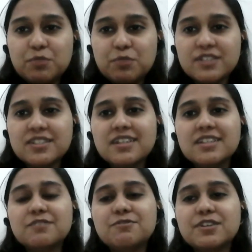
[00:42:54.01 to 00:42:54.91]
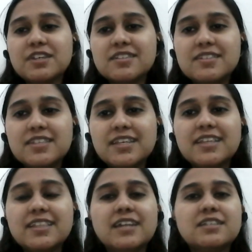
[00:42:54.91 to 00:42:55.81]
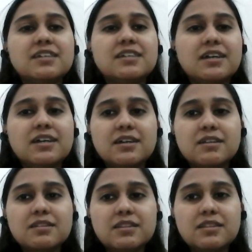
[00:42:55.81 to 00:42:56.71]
present, if you can see that